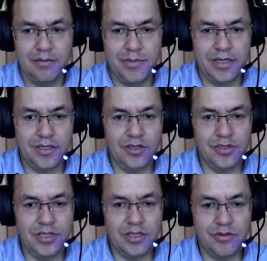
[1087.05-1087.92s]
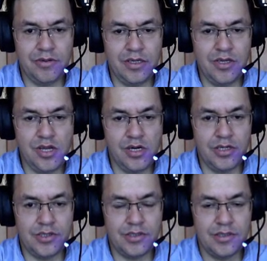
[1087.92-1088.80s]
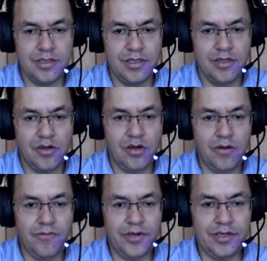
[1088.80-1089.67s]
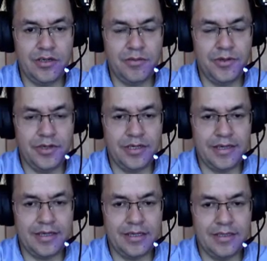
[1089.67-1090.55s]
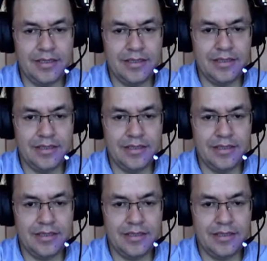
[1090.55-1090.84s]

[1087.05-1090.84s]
But you see, through the years, over and over and again,